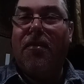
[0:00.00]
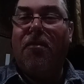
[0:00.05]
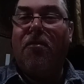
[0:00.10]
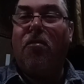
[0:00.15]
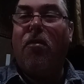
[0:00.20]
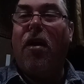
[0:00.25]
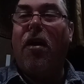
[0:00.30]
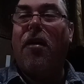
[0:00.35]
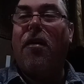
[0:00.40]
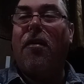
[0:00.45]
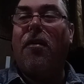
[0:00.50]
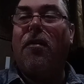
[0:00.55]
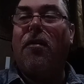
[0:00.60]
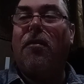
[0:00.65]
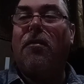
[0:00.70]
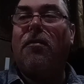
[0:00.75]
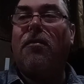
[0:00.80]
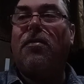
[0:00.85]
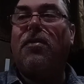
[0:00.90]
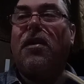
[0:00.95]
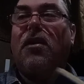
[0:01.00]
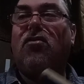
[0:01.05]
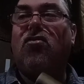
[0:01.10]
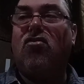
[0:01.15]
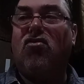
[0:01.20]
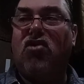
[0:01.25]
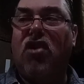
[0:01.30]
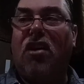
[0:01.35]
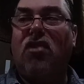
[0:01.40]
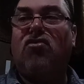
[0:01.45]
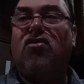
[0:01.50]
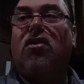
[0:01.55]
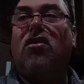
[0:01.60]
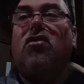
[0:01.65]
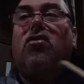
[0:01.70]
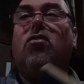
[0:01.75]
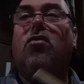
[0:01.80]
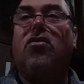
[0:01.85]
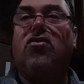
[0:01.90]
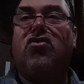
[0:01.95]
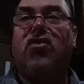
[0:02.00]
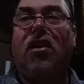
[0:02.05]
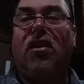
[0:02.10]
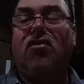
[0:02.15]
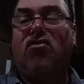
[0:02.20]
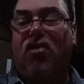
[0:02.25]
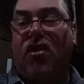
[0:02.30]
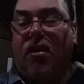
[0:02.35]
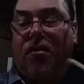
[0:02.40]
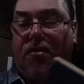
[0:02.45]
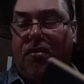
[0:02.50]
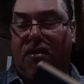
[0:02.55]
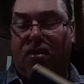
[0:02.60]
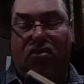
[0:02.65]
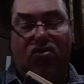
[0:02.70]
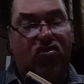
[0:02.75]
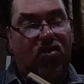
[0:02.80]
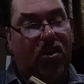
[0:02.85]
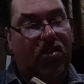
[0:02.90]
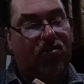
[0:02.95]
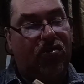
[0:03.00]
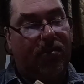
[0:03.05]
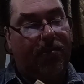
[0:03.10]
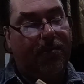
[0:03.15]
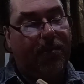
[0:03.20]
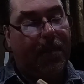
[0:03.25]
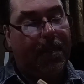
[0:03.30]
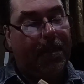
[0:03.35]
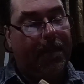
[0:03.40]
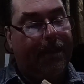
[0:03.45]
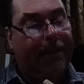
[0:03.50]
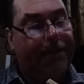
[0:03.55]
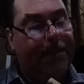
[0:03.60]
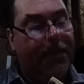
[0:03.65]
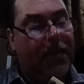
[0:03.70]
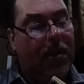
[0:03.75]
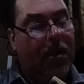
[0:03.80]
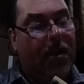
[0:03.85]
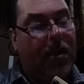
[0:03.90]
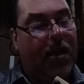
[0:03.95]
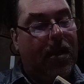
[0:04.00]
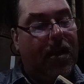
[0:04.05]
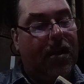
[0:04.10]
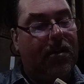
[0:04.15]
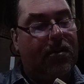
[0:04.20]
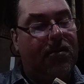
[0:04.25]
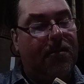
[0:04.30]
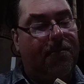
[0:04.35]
where things are changing, you're changing, everything's changing. It is